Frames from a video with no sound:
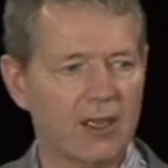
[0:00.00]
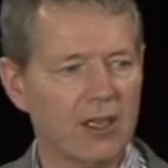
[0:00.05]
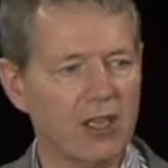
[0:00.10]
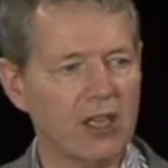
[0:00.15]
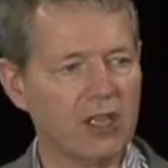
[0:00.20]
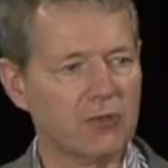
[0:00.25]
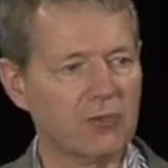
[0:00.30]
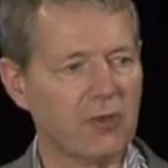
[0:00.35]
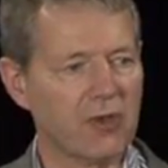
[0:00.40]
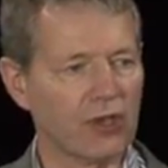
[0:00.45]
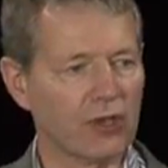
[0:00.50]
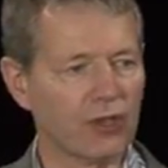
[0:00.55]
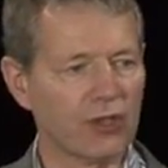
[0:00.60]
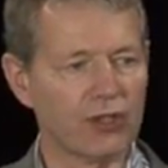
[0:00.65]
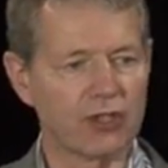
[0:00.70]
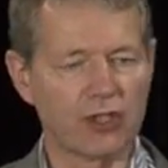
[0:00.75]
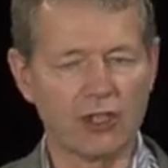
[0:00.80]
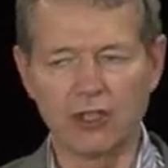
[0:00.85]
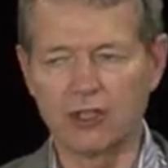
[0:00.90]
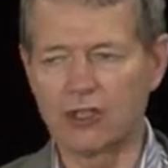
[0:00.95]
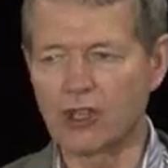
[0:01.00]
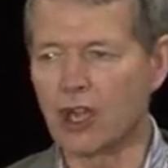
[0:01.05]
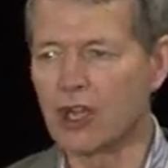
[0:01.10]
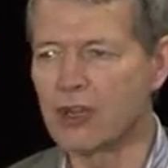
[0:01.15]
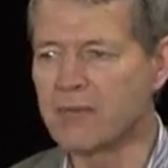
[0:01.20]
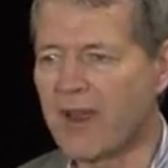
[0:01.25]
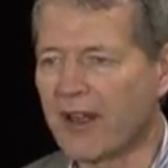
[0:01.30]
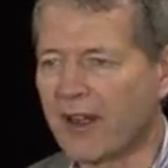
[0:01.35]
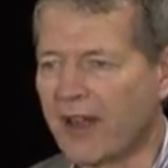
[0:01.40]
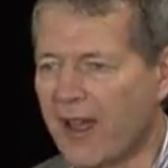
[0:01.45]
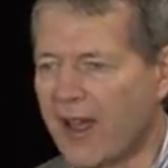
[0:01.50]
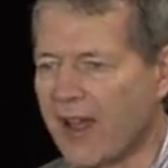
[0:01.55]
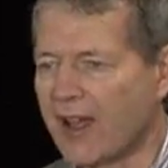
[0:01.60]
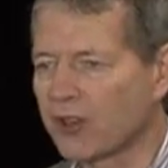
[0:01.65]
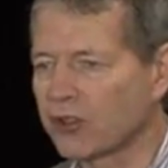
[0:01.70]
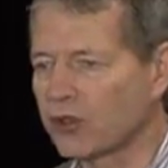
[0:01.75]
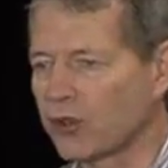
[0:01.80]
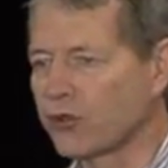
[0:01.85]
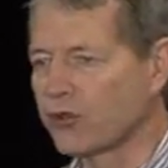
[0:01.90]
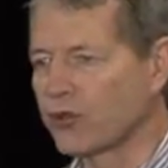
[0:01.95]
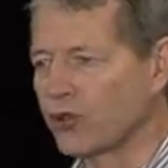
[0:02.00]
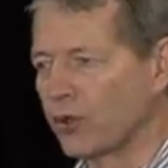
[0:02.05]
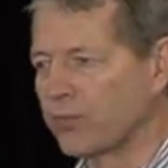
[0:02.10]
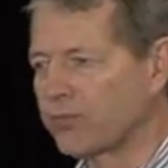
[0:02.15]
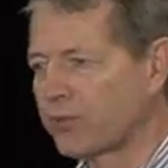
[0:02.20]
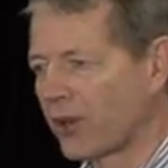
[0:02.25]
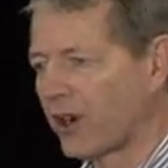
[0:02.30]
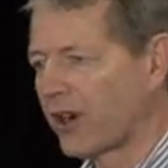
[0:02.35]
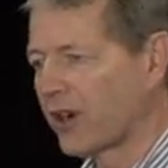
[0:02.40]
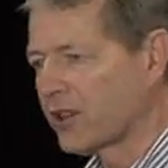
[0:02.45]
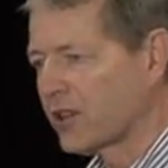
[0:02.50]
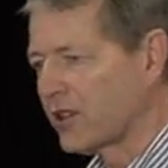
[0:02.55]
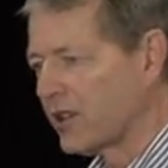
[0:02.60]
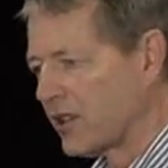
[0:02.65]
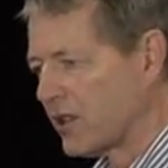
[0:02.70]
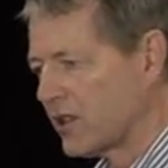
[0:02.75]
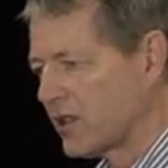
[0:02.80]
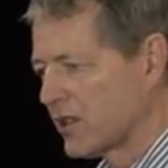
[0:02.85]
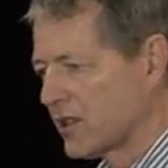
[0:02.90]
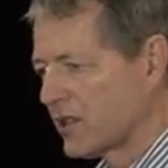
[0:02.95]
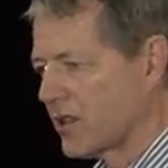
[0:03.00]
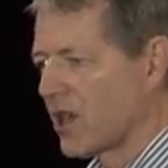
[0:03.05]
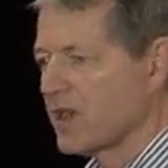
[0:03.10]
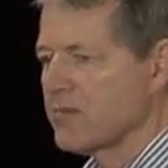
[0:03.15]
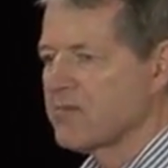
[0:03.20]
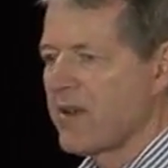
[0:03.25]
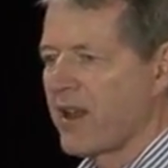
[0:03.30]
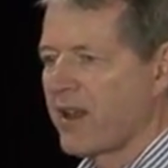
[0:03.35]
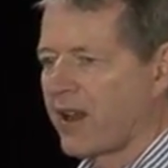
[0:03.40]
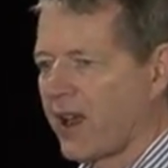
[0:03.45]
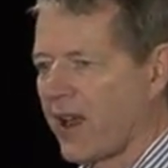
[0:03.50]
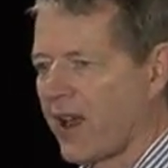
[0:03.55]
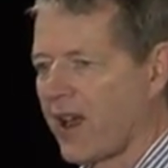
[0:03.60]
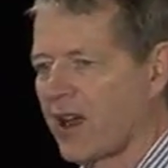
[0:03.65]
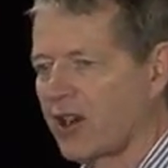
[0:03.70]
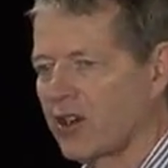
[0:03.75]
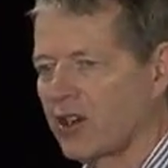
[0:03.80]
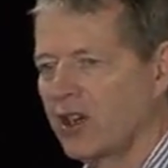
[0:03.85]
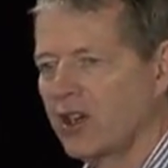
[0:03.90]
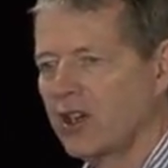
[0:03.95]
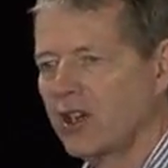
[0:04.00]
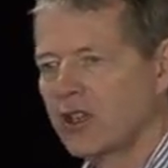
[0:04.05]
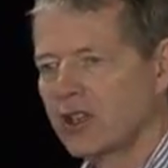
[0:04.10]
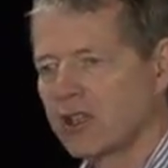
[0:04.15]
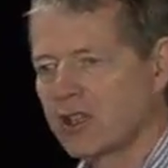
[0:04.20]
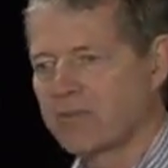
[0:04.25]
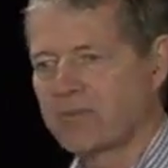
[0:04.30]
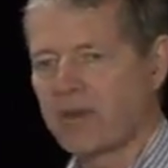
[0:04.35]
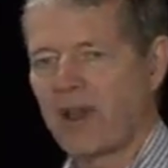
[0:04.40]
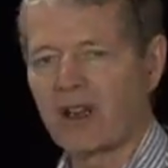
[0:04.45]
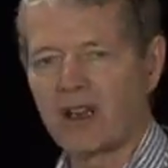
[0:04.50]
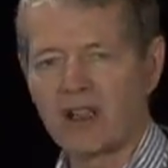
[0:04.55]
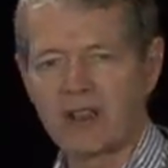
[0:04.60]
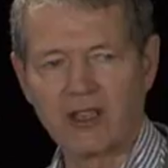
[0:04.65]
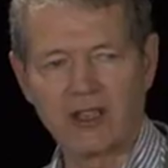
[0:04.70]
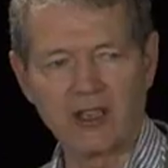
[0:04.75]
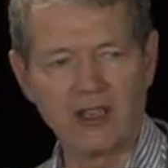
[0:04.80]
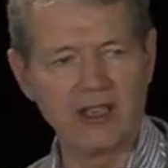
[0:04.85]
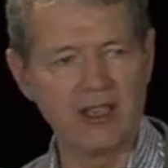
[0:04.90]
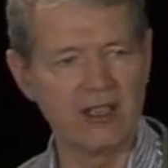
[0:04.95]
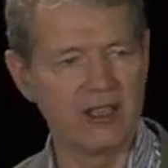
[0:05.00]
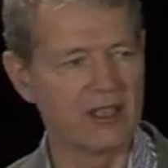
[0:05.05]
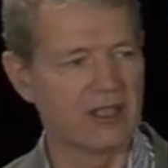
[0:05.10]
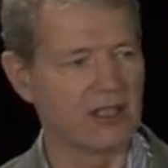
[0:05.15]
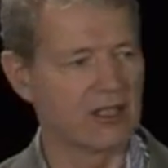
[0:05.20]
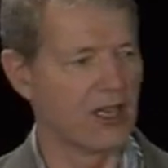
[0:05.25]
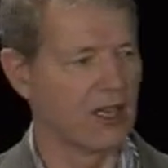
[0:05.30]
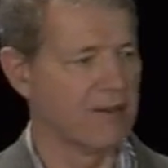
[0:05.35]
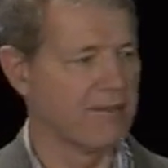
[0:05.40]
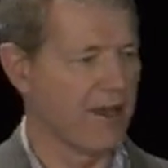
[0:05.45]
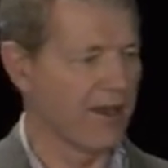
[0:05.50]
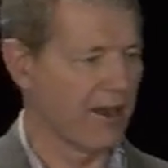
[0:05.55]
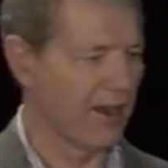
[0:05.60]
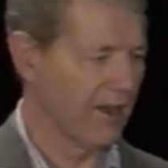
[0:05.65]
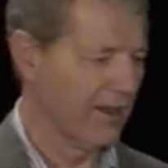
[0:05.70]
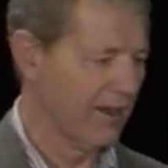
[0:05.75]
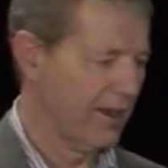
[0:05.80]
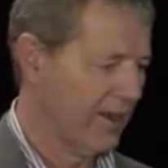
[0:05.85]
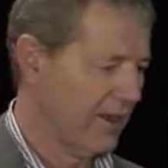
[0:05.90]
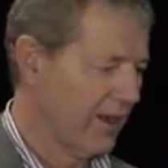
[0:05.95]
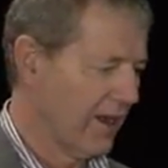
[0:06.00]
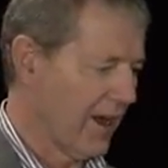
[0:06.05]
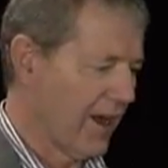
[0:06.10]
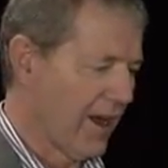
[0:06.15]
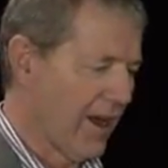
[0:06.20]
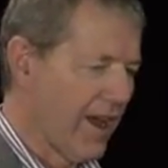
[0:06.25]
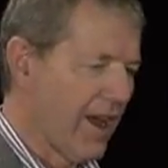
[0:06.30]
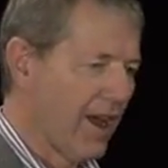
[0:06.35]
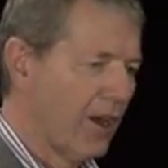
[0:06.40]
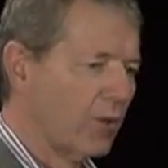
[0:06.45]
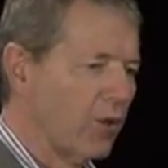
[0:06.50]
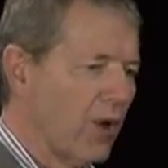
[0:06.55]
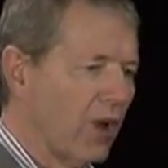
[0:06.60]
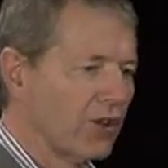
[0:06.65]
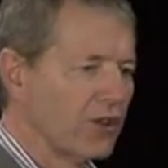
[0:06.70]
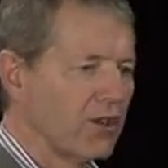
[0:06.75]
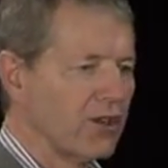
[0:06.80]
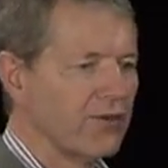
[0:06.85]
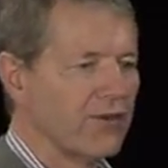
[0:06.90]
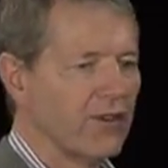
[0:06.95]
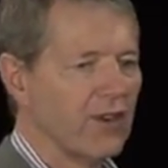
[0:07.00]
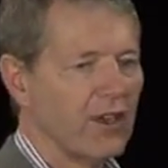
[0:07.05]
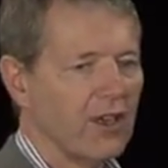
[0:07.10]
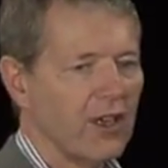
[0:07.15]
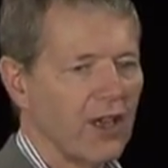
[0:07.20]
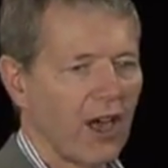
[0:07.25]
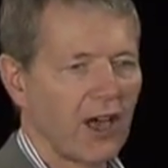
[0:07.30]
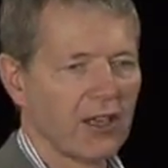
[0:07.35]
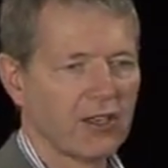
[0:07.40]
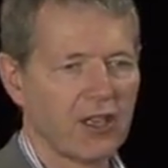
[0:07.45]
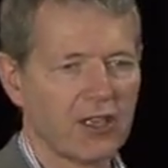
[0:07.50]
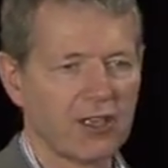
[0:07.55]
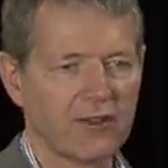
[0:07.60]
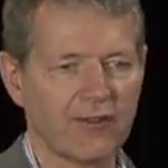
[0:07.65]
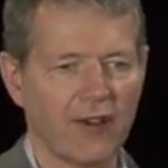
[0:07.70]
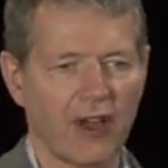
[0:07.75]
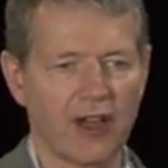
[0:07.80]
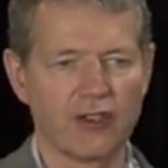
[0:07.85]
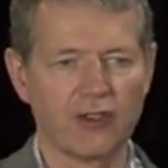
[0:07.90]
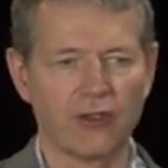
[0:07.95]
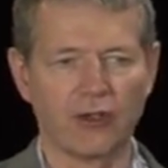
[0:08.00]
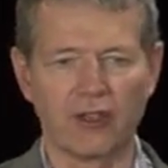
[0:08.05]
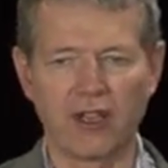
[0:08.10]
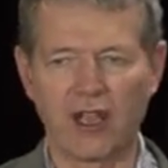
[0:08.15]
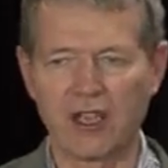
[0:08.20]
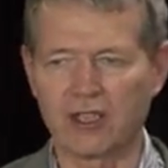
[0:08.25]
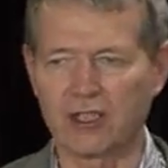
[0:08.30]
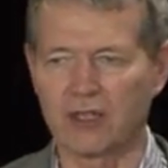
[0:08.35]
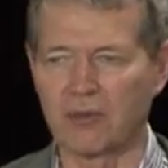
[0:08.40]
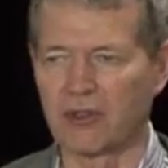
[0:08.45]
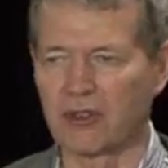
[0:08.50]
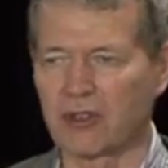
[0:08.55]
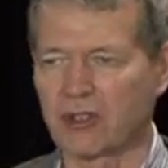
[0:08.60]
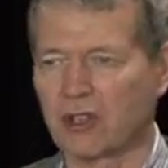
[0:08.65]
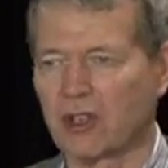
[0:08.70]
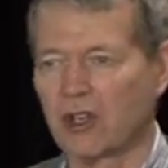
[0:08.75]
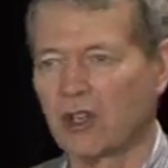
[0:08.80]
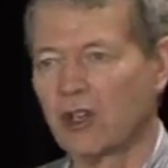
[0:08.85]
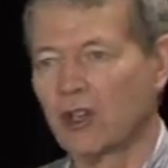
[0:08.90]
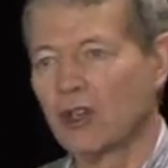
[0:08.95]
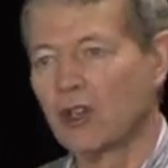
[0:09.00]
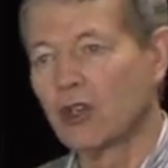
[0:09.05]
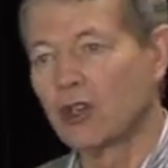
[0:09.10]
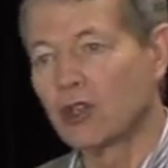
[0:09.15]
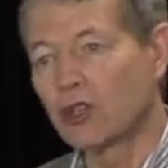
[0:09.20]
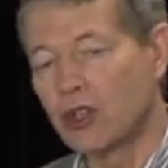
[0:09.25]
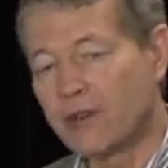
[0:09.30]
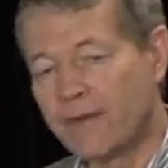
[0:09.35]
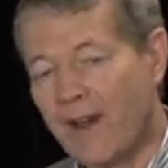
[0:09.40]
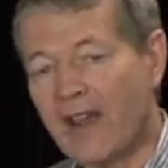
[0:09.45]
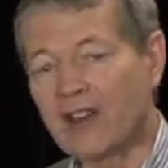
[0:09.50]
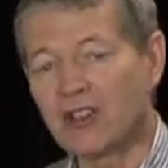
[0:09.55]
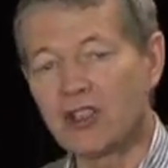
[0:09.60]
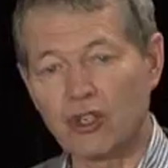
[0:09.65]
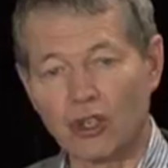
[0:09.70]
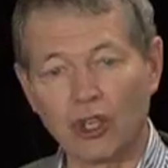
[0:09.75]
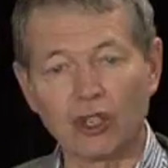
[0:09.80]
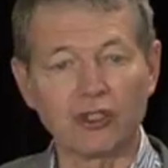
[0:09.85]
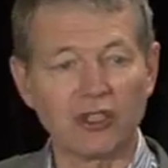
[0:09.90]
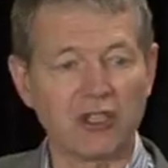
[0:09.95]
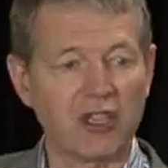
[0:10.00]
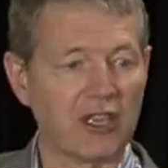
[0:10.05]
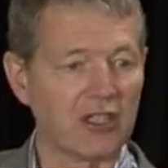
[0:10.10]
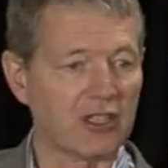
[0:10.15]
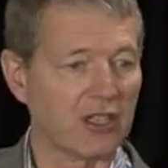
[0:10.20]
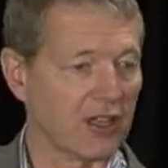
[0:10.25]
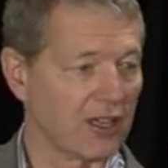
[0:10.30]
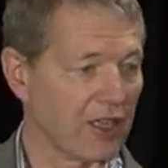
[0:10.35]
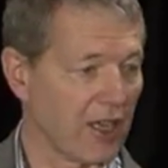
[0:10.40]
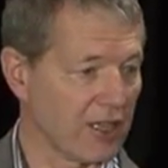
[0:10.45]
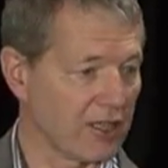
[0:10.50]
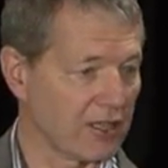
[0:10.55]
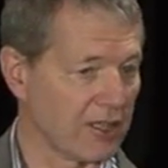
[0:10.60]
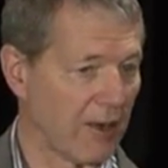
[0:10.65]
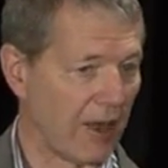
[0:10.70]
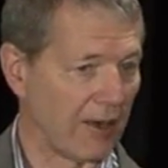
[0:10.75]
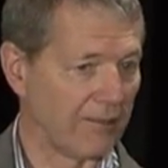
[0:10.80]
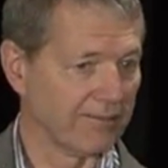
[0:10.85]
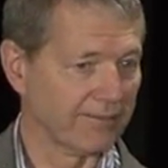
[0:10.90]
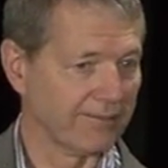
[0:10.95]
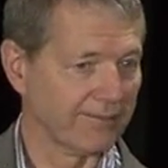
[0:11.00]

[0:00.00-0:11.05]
is because no matter how good your product is, no matter how compelling the need is, no matter how well you've identified your customers, you've actually got to get to the customer.